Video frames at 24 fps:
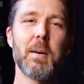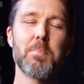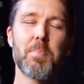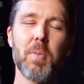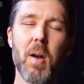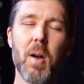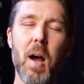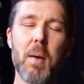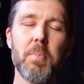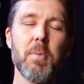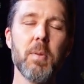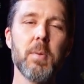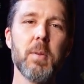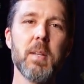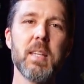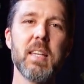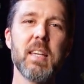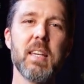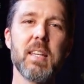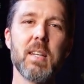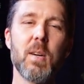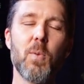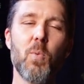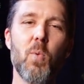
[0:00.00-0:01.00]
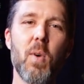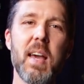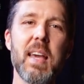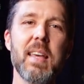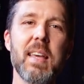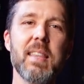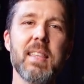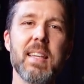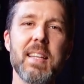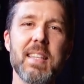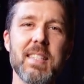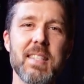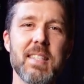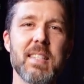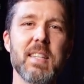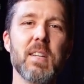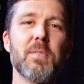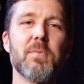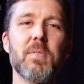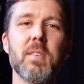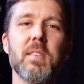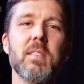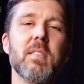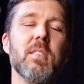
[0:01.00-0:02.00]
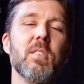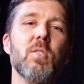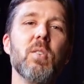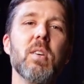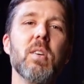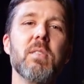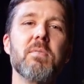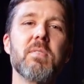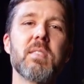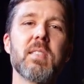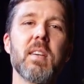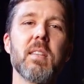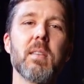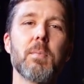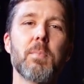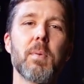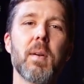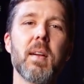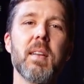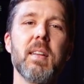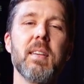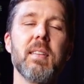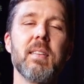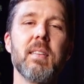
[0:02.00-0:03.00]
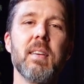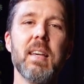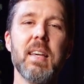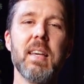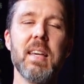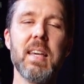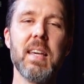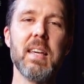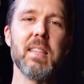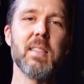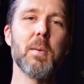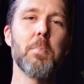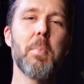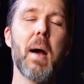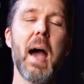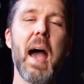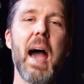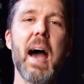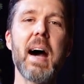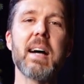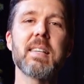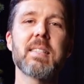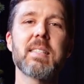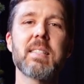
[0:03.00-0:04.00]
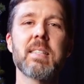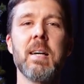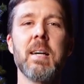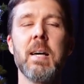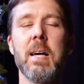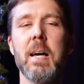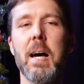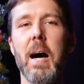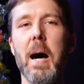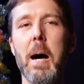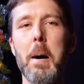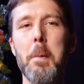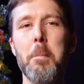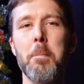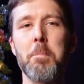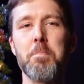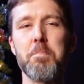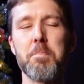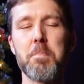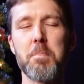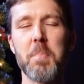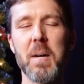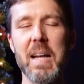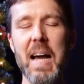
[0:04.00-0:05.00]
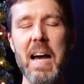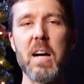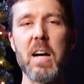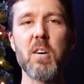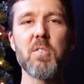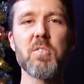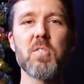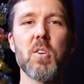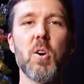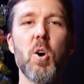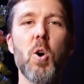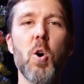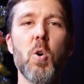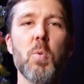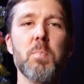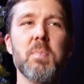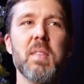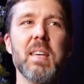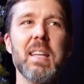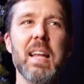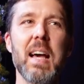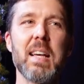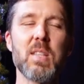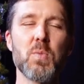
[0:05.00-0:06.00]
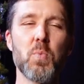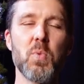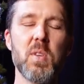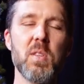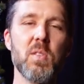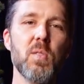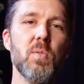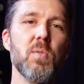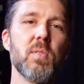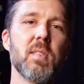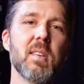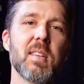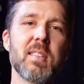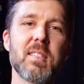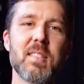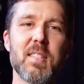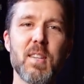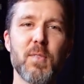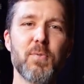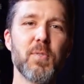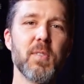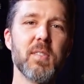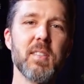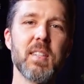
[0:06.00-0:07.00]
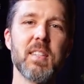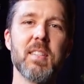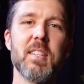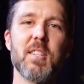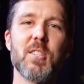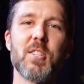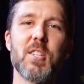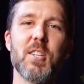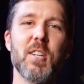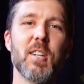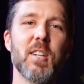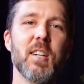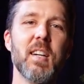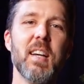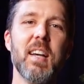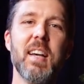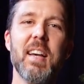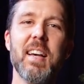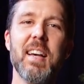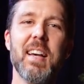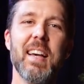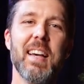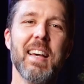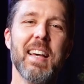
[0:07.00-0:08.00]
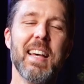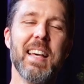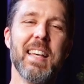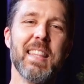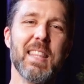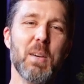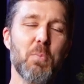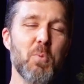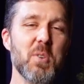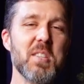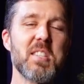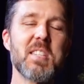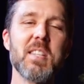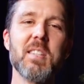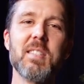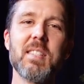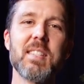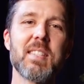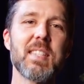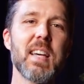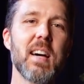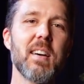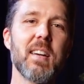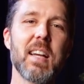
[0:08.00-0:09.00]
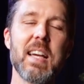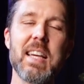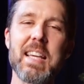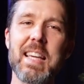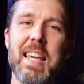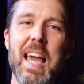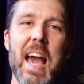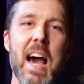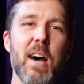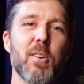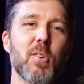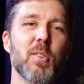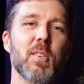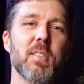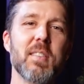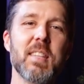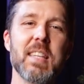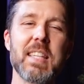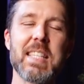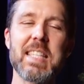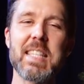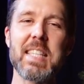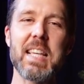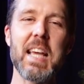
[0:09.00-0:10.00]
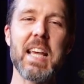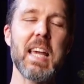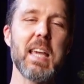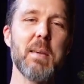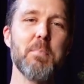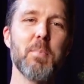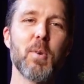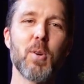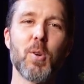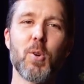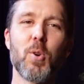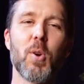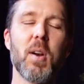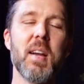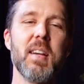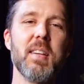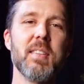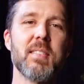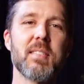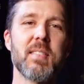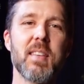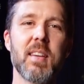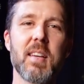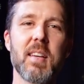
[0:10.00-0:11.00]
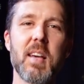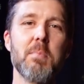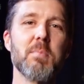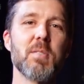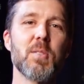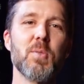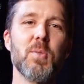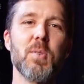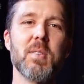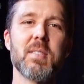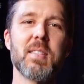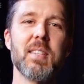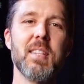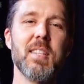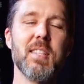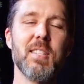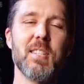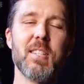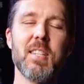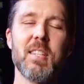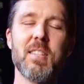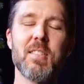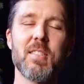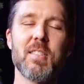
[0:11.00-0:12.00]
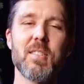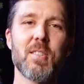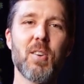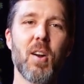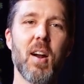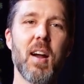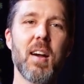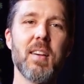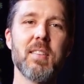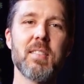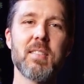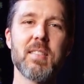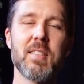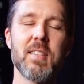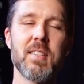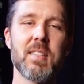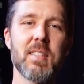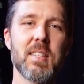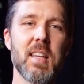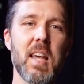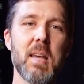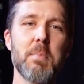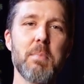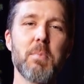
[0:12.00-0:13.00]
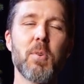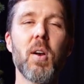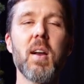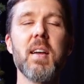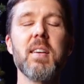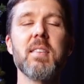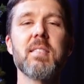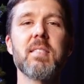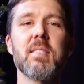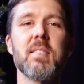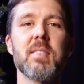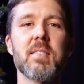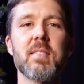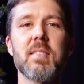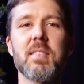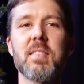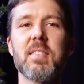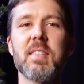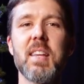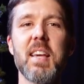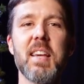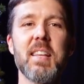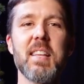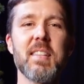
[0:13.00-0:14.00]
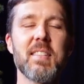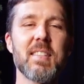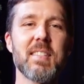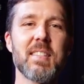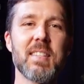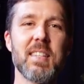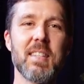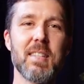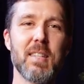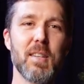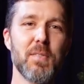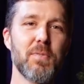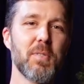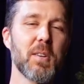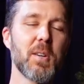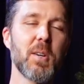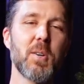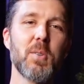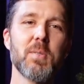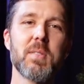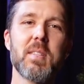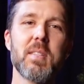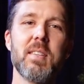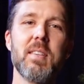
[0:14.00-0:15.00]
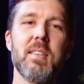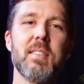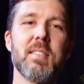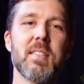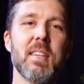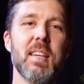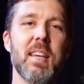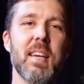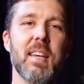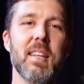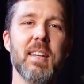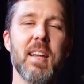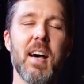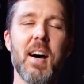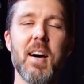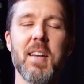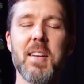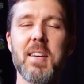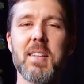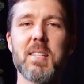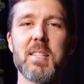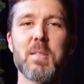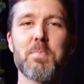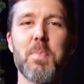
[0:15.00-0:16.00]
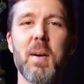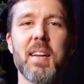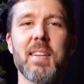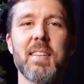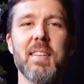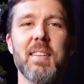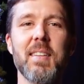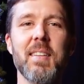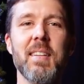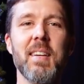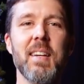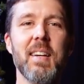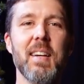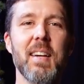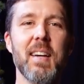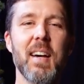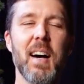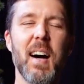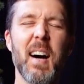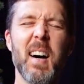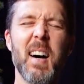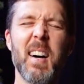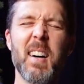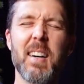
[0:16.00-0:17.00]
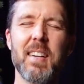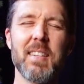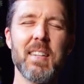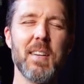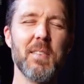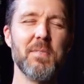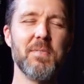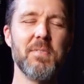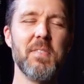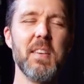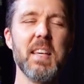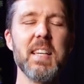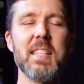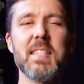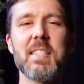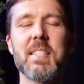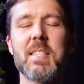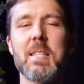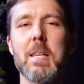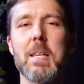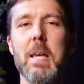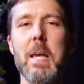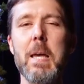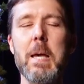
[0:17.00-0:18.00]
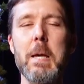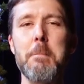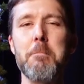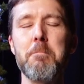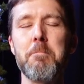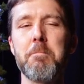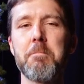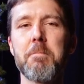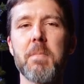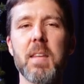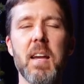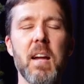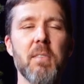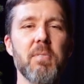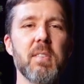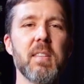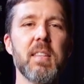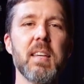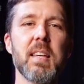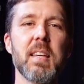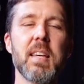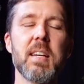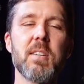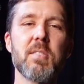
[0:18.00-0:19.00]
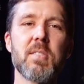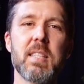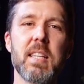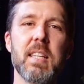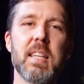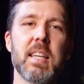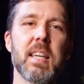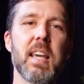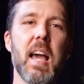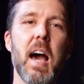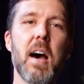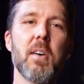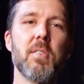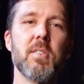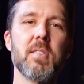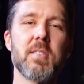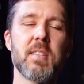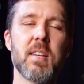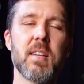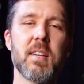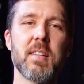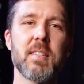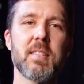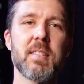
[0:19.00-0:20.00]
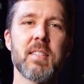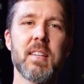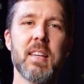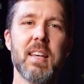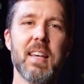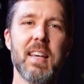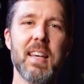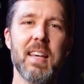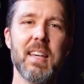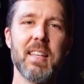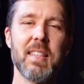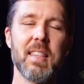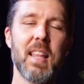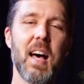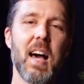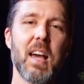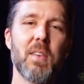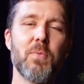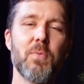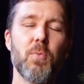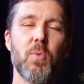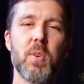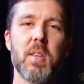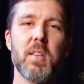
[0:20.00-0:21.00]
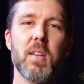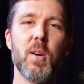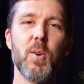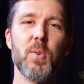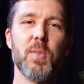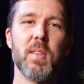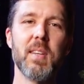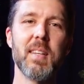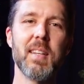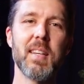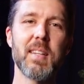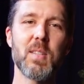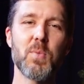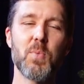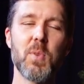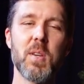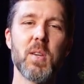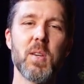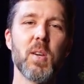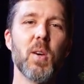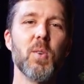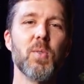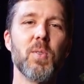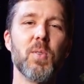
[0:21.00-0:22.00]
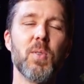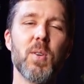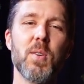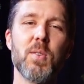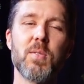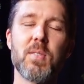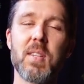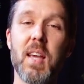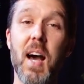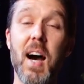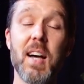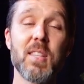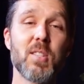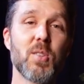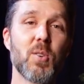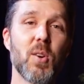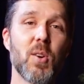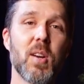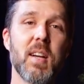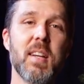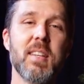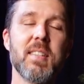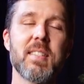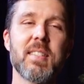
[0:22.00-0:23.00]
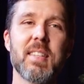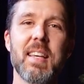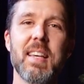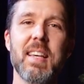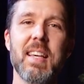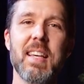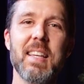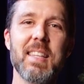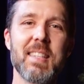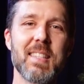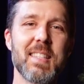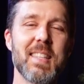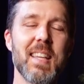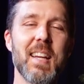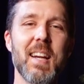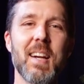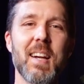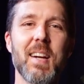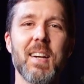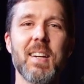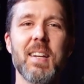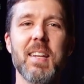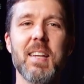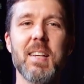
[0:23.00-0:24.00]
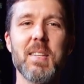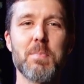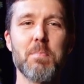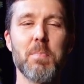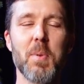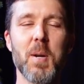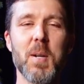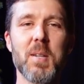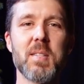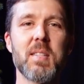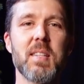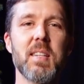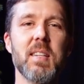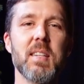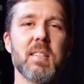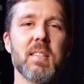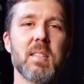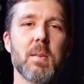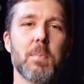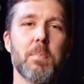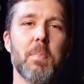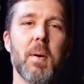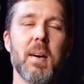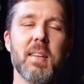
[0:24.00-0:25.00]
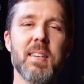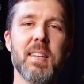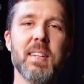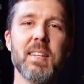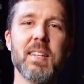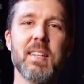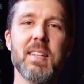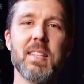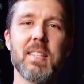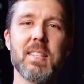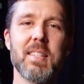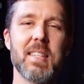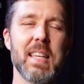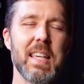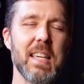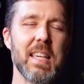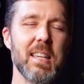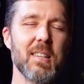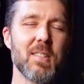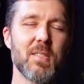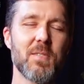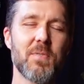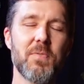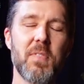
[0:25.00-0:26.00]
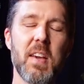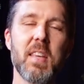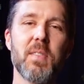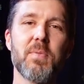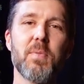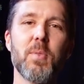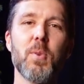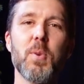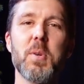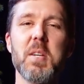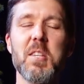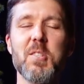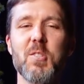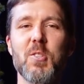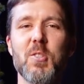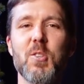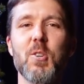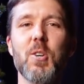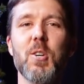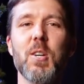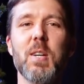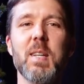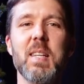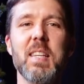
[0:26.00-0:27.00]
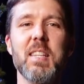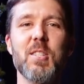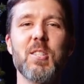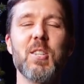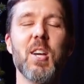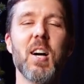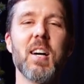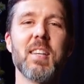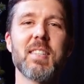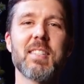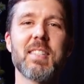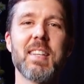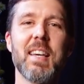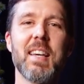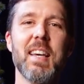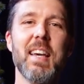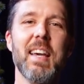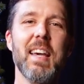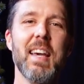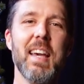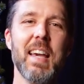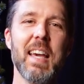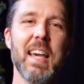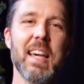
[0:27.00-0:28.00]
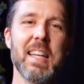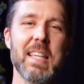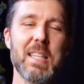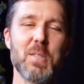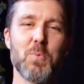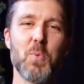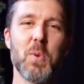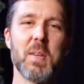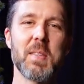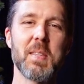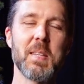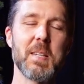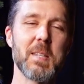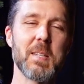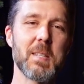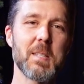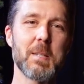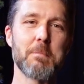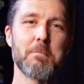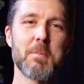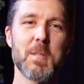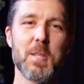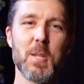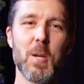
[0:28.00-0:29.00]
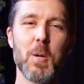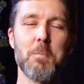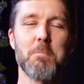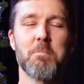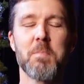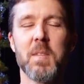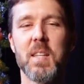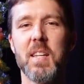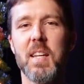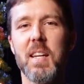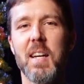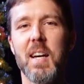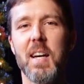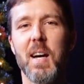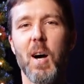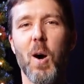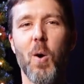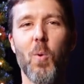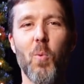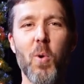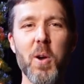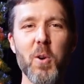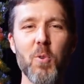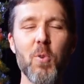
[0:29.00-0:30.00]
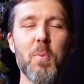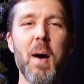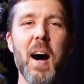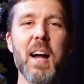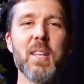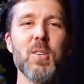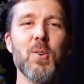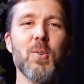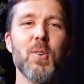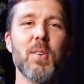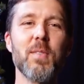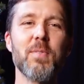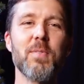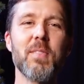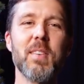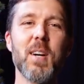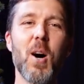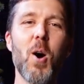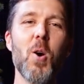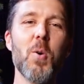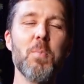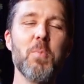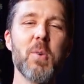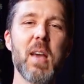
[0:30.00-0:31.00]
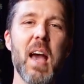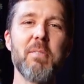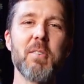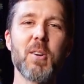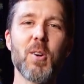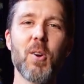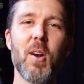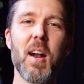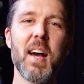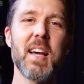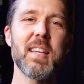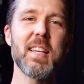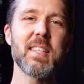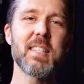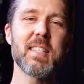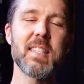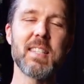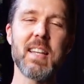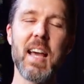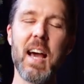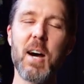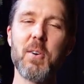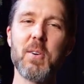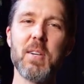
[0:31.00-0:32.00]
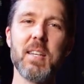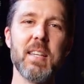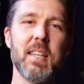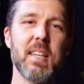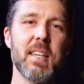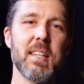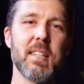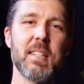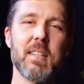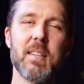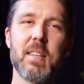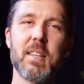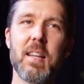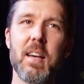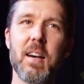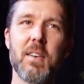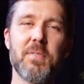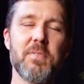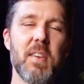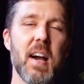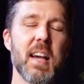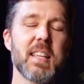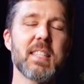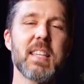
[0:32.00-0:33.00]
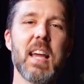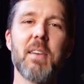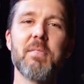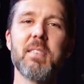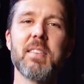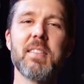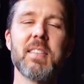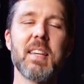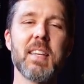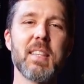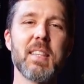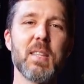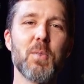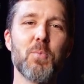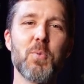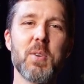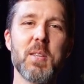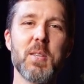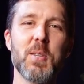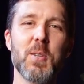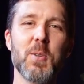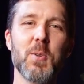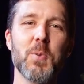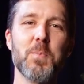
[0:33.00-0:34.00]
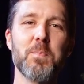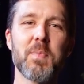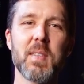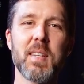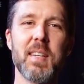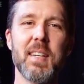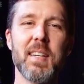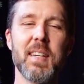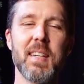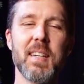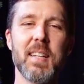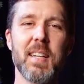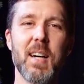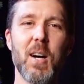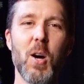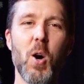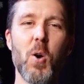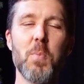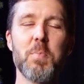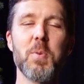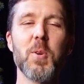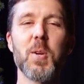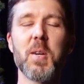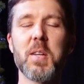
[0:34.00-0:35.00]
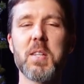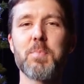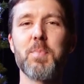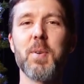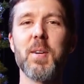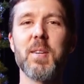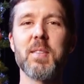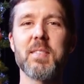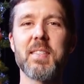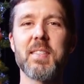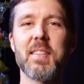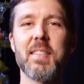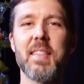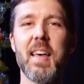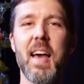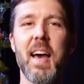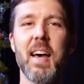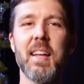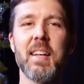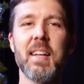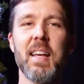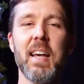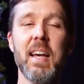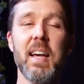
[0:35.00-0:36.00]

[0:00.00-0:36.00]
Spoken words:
probably in a way that is different than you have celebrated in the past. But I also hope that as we do things differently this year, that we still encounter the same grace that comes to us in Jesus Christ, the same grace that sustains us in difficulties and unexpected events and everything else that encounters us in life. We know that as we go through those, God's grace is there, his mercy is abundant, he is faithful, he's good, he's just, and he's with us. So I want to remind you of the hope we have in Christ and how it affects everything that we do, and I hope you're experiencing that.